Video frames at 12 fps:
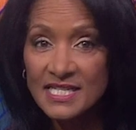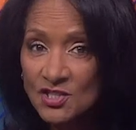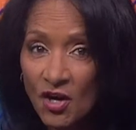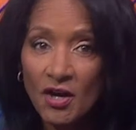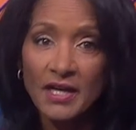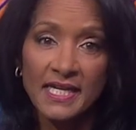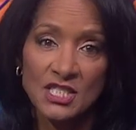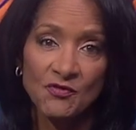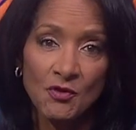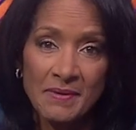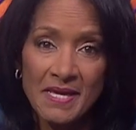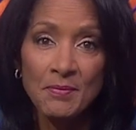targets
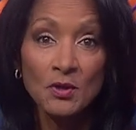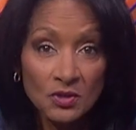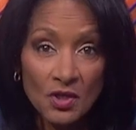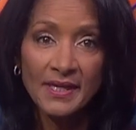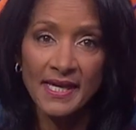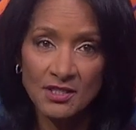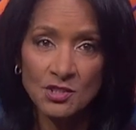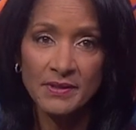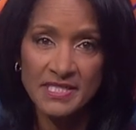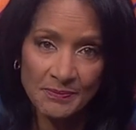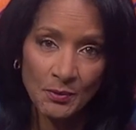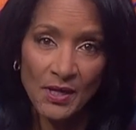for people looking to
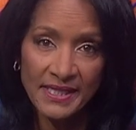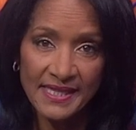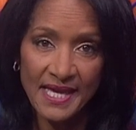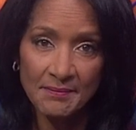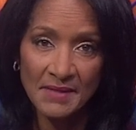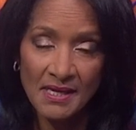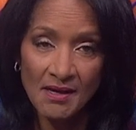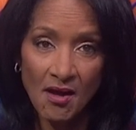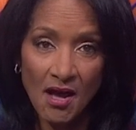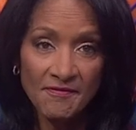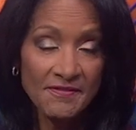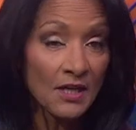exploit them,
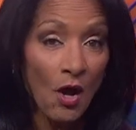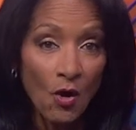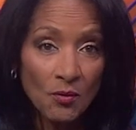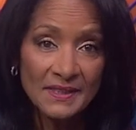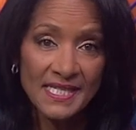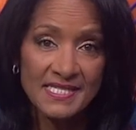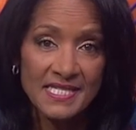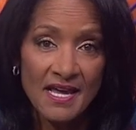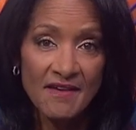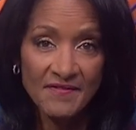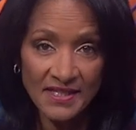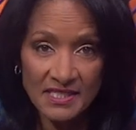often homeless,
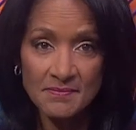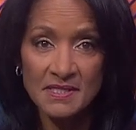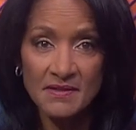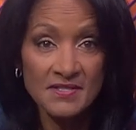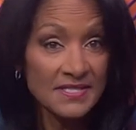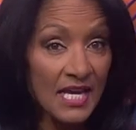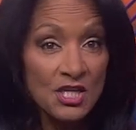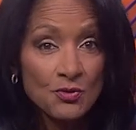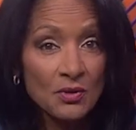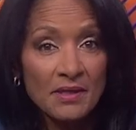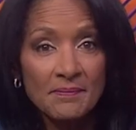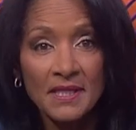victims of
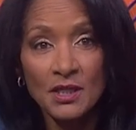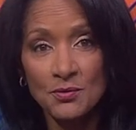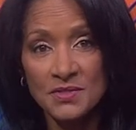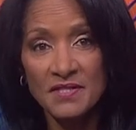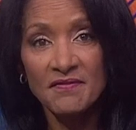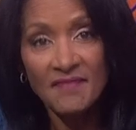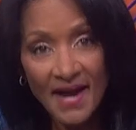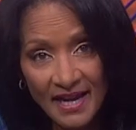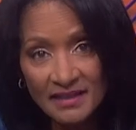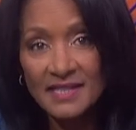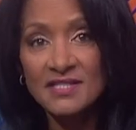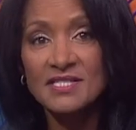sexual abuse,
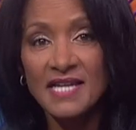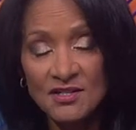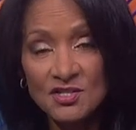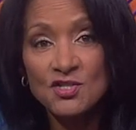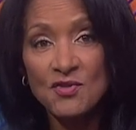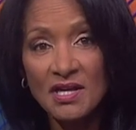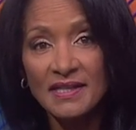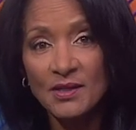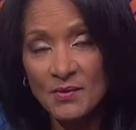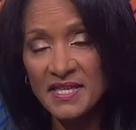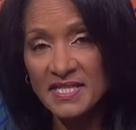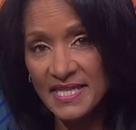violence, and struggling
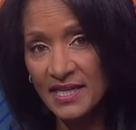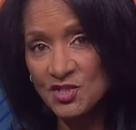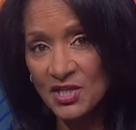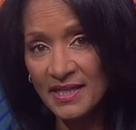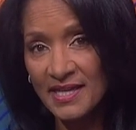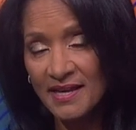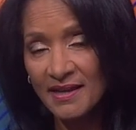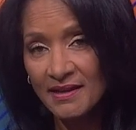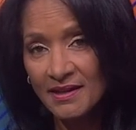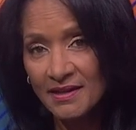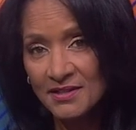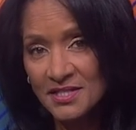with addiction.
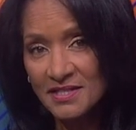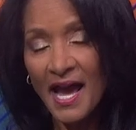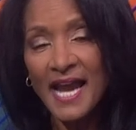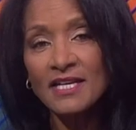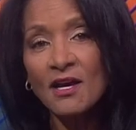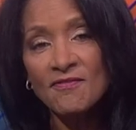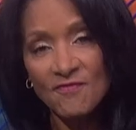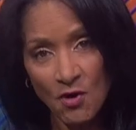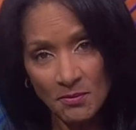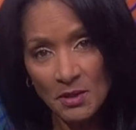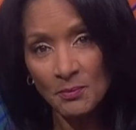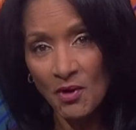Tonight, a
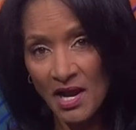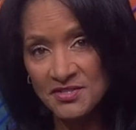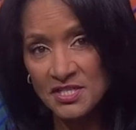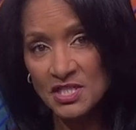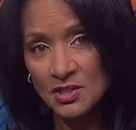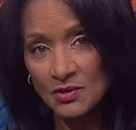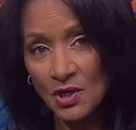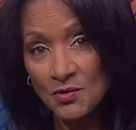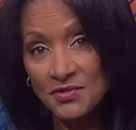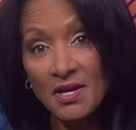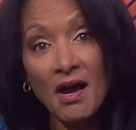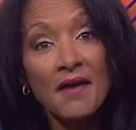former prostitute
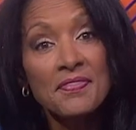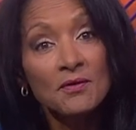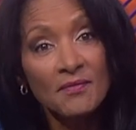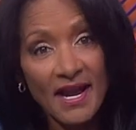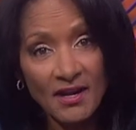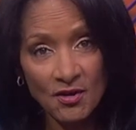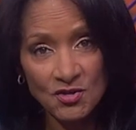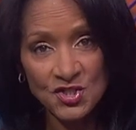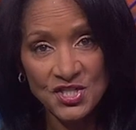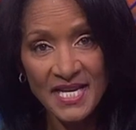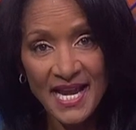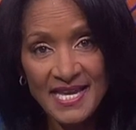goes on the record.
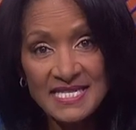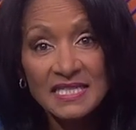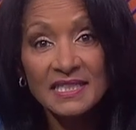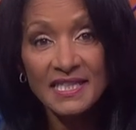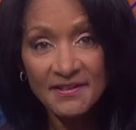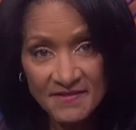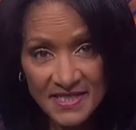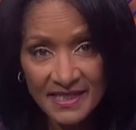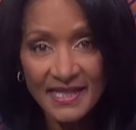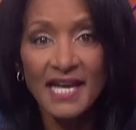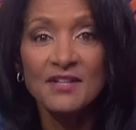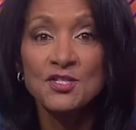She has lived
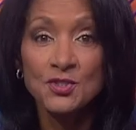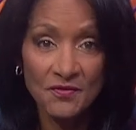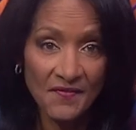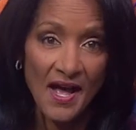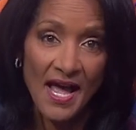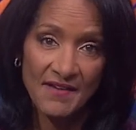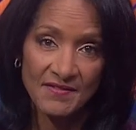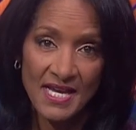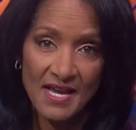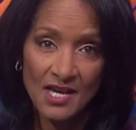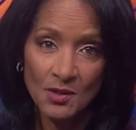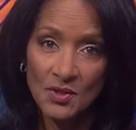it and survived.
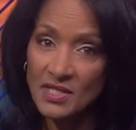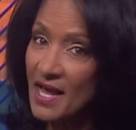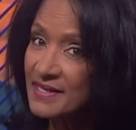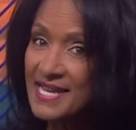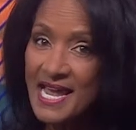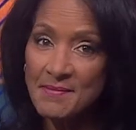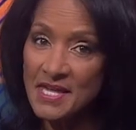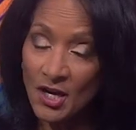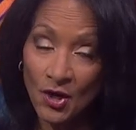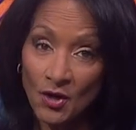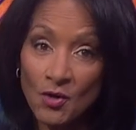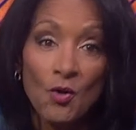We're not naming
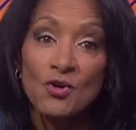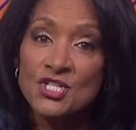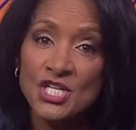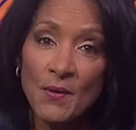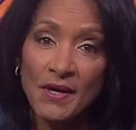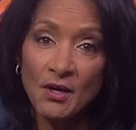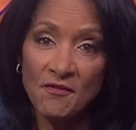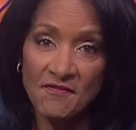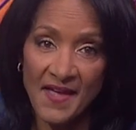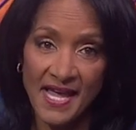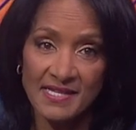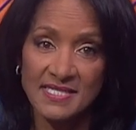her or showing her
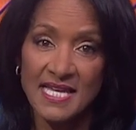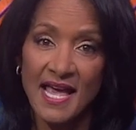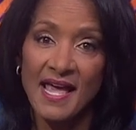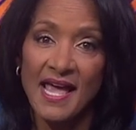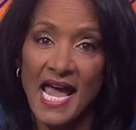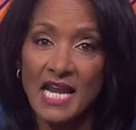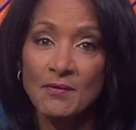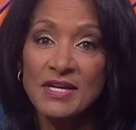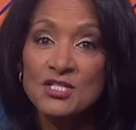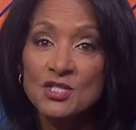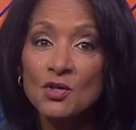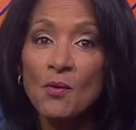face, and we
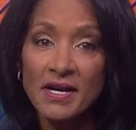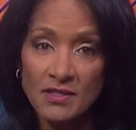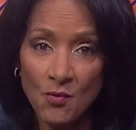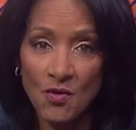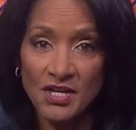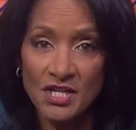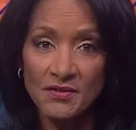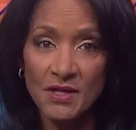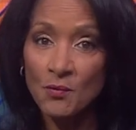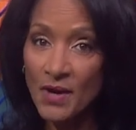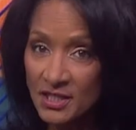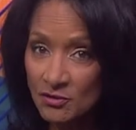do want to warn you
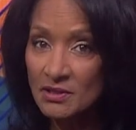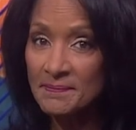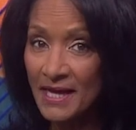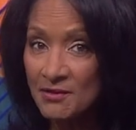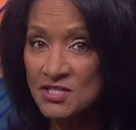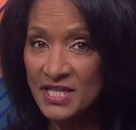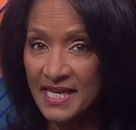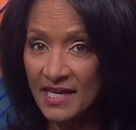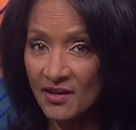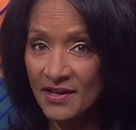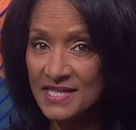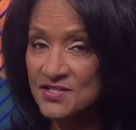that what you're about to
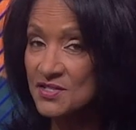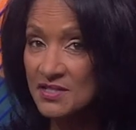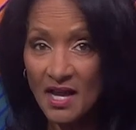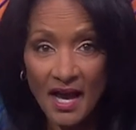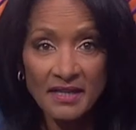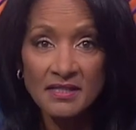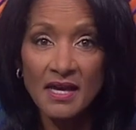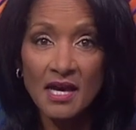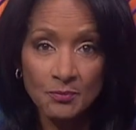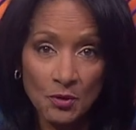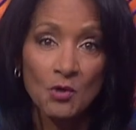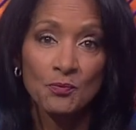hear is not
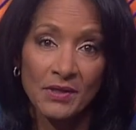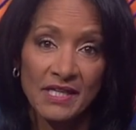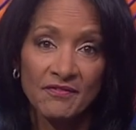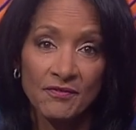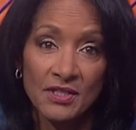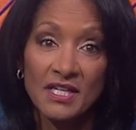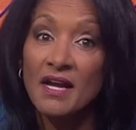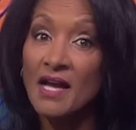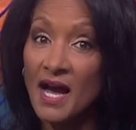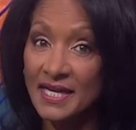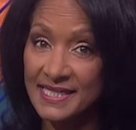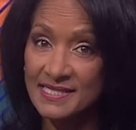appropriate for young
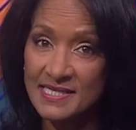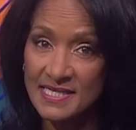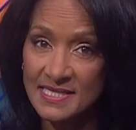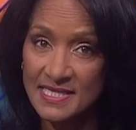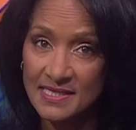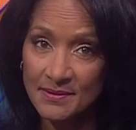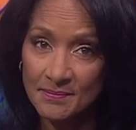audiences.